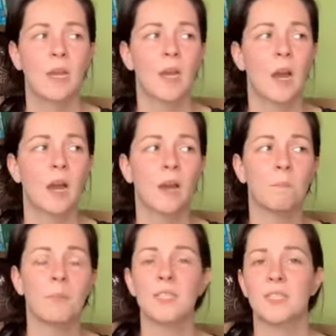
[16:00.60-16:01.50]

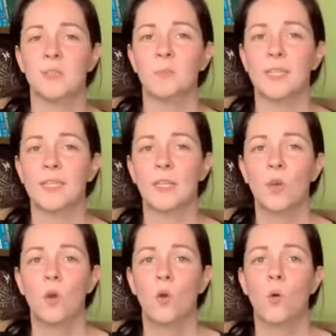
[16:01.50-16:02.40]
a sibling
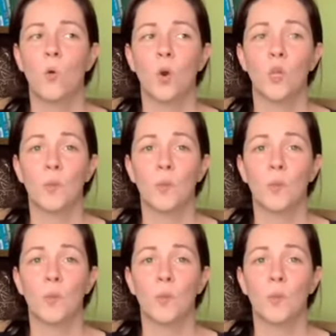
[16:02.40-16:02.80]
or your